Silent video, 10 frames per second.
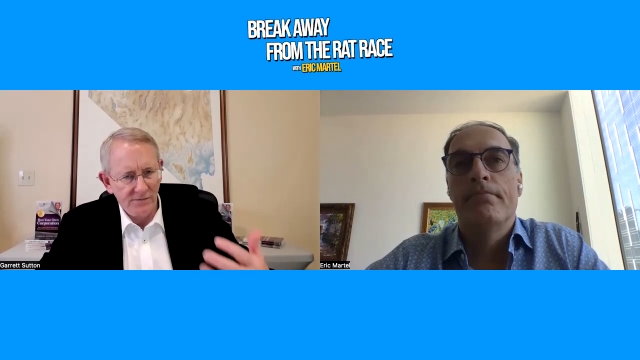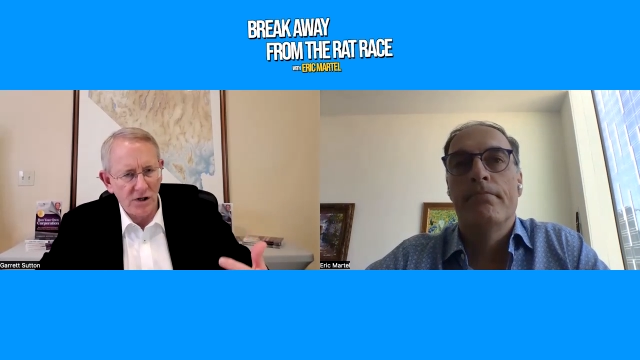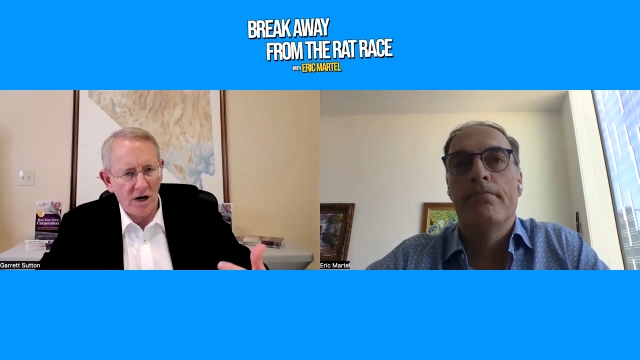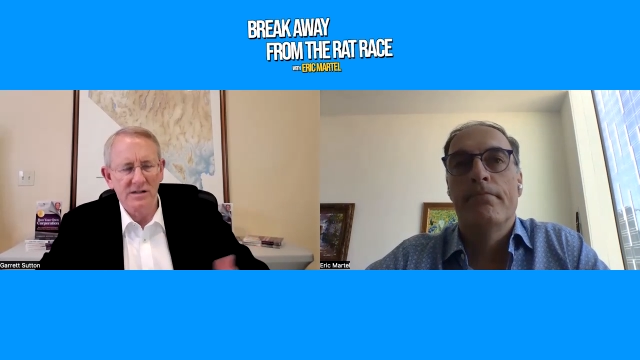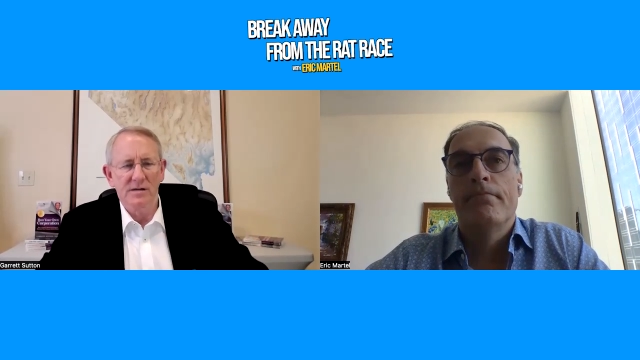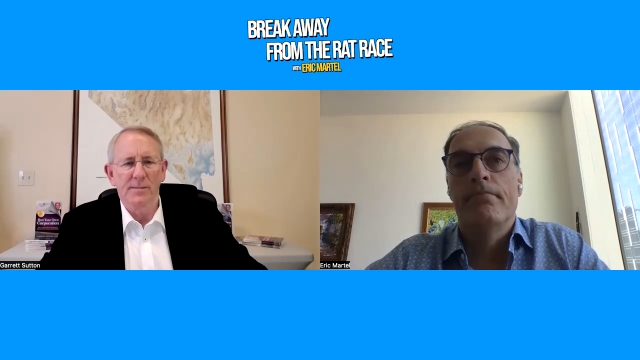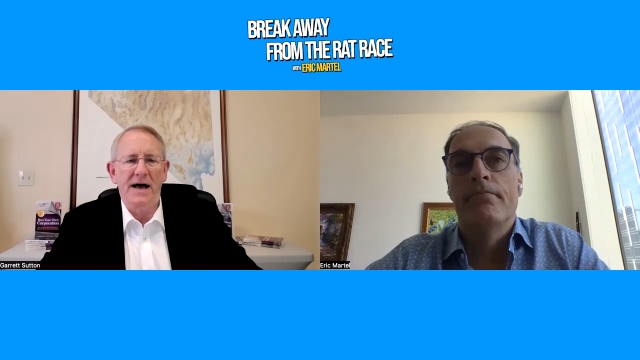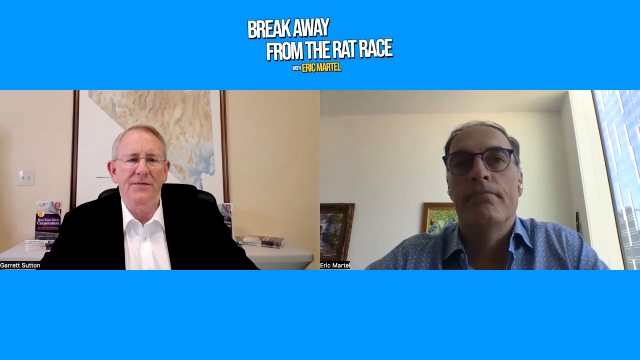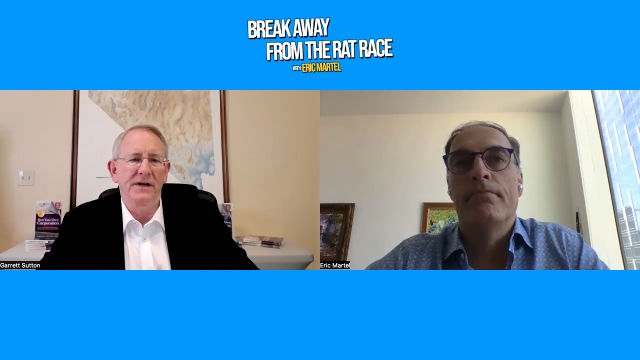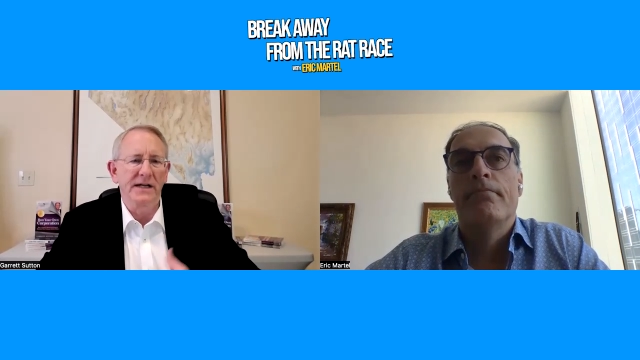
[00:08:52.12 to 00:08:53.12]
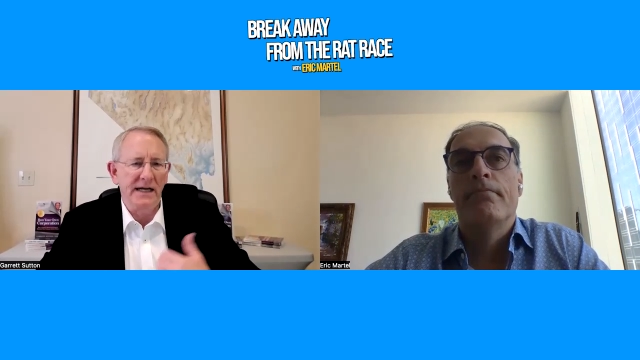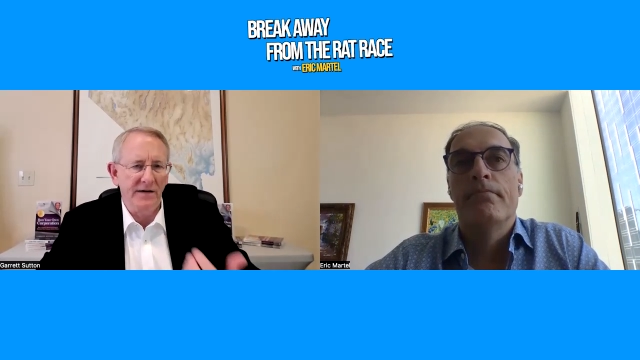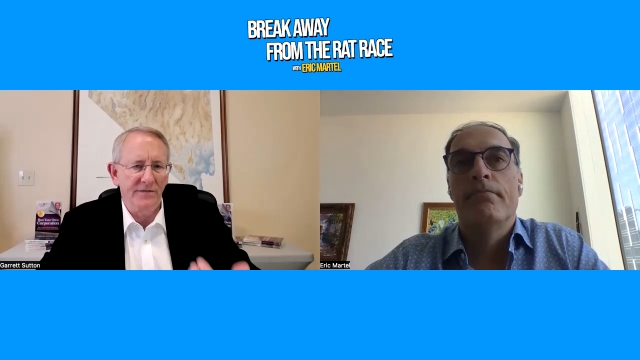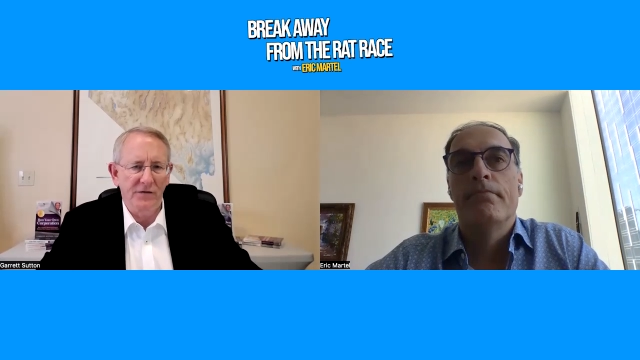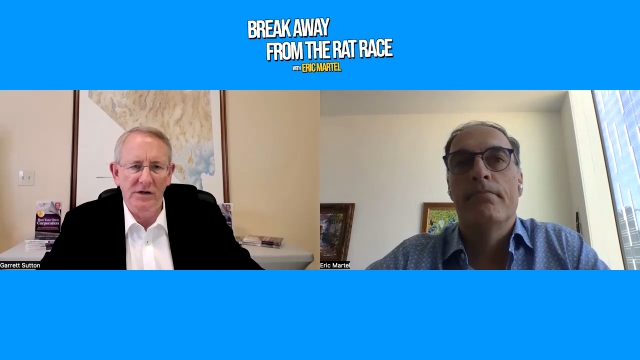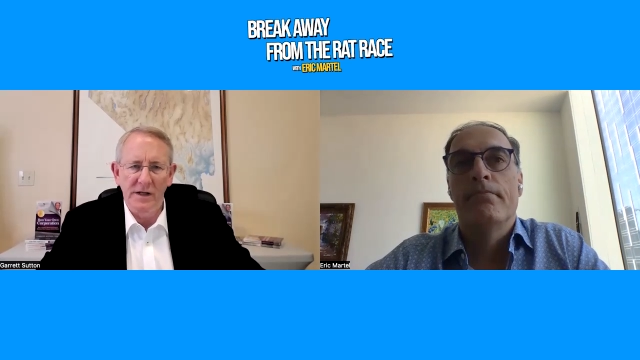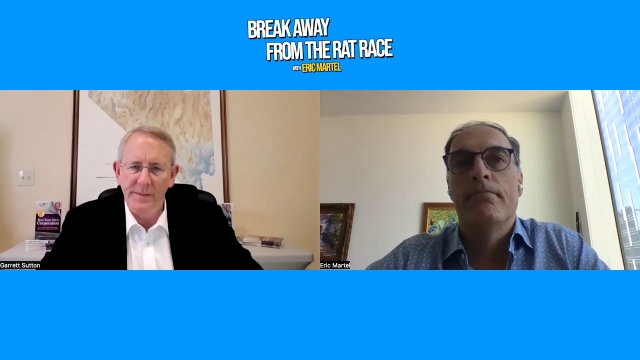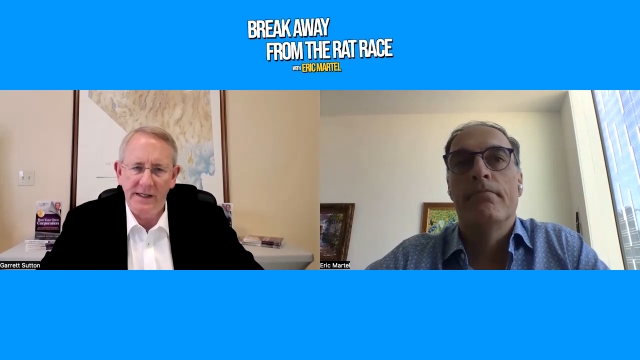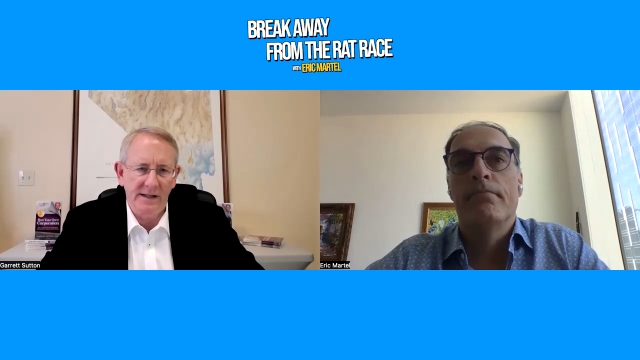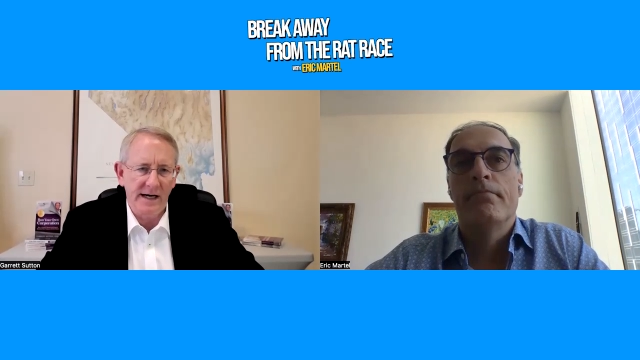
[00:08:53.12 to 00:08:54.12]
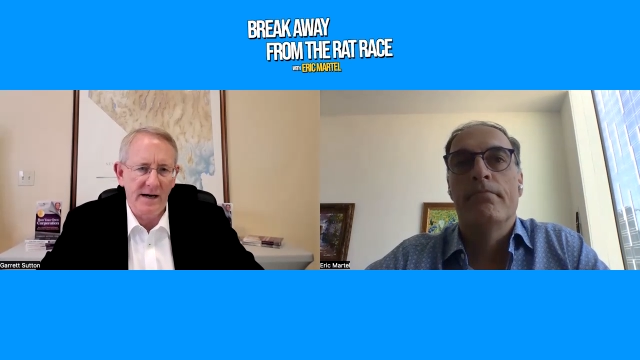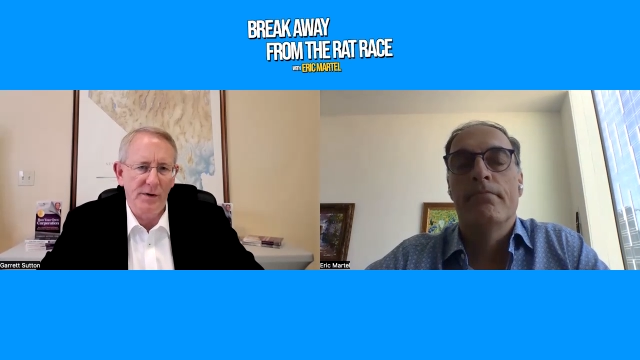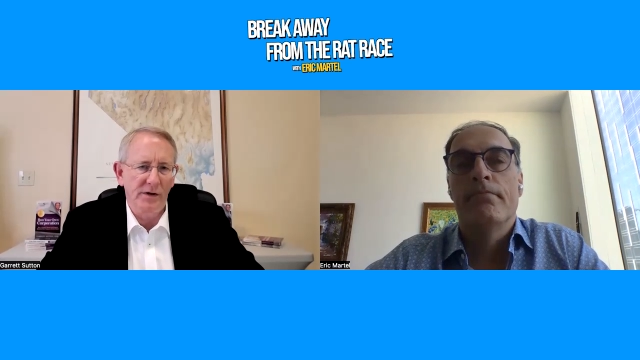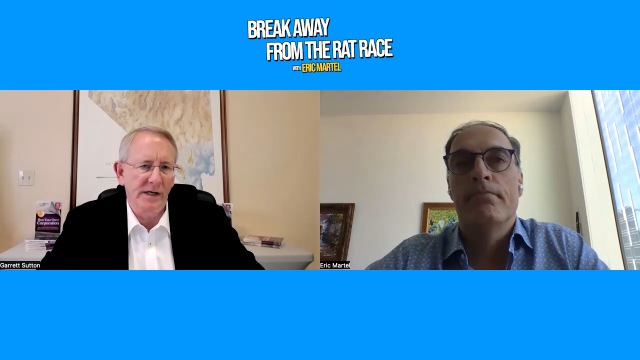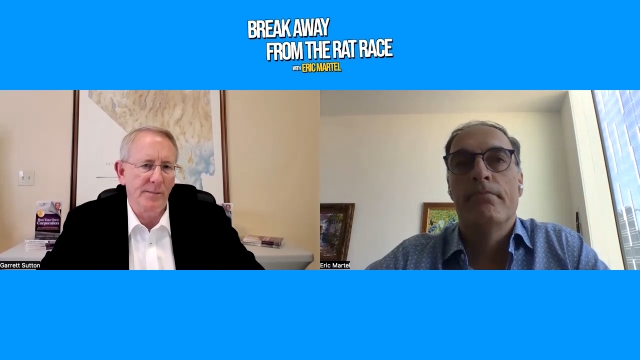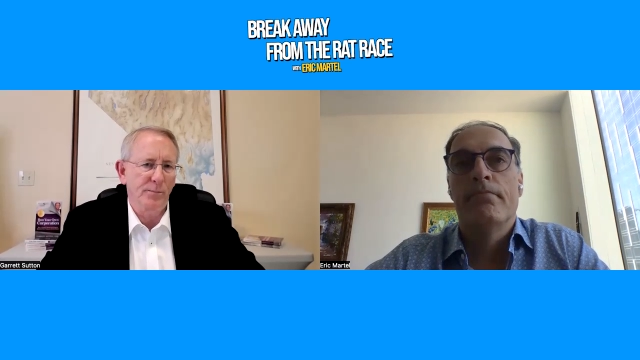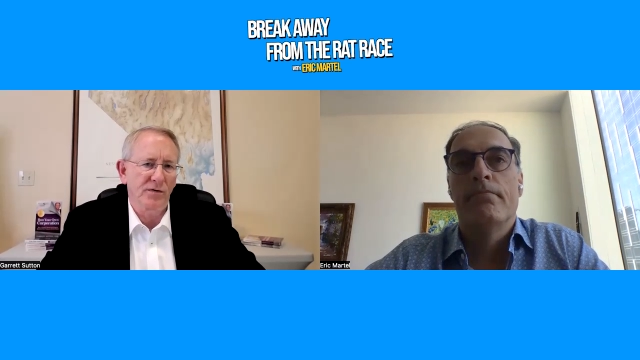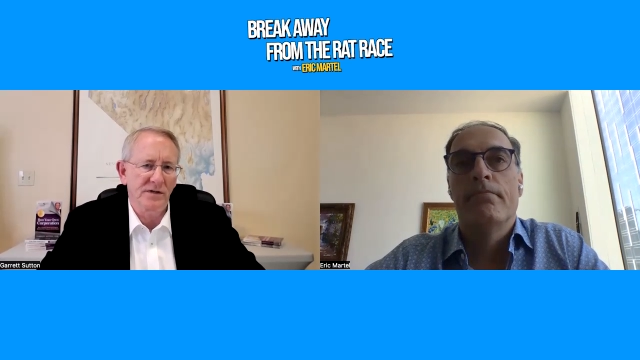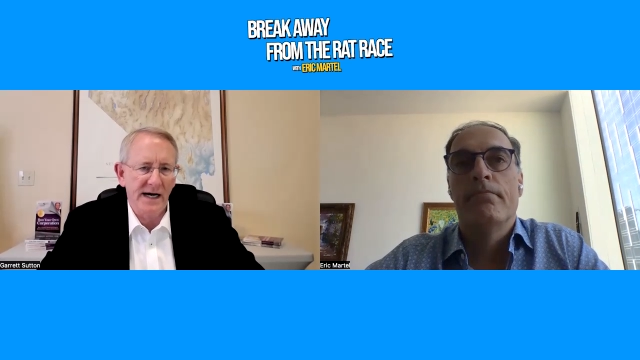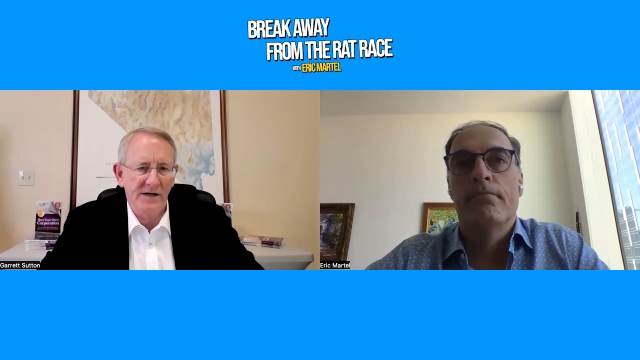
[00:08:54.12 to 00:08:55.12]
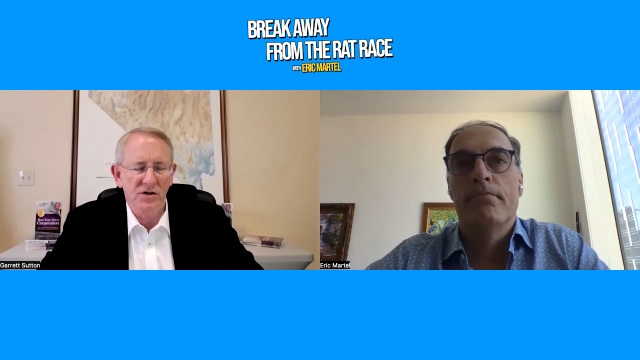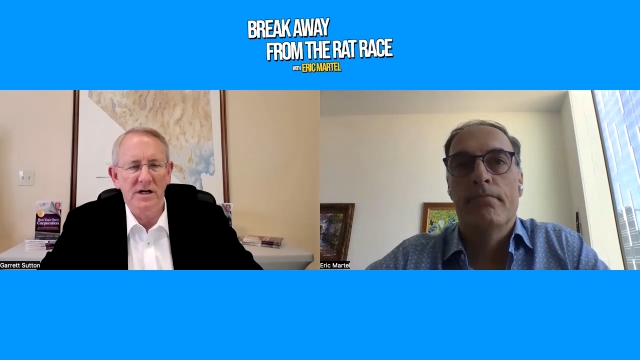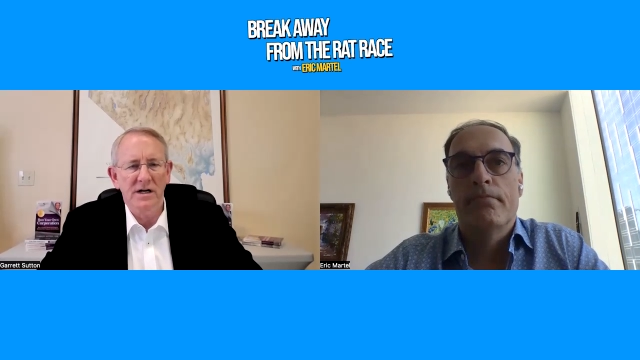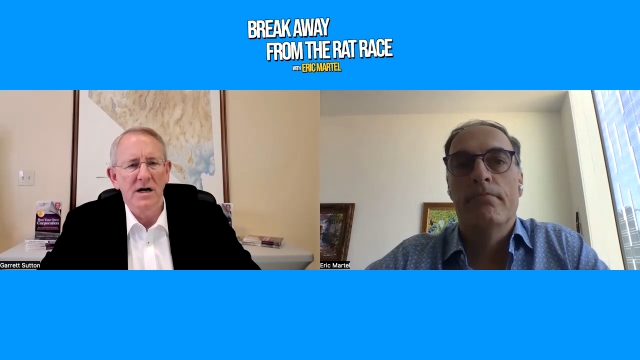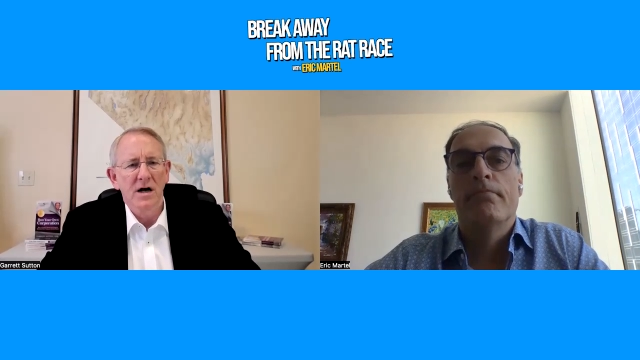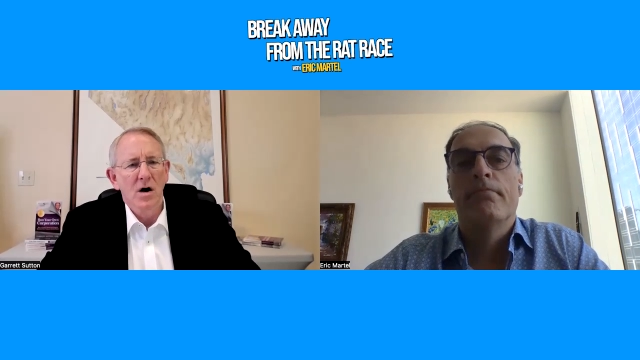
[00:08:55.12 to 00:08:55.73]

Speaker 1: talks about the need for limited liability protection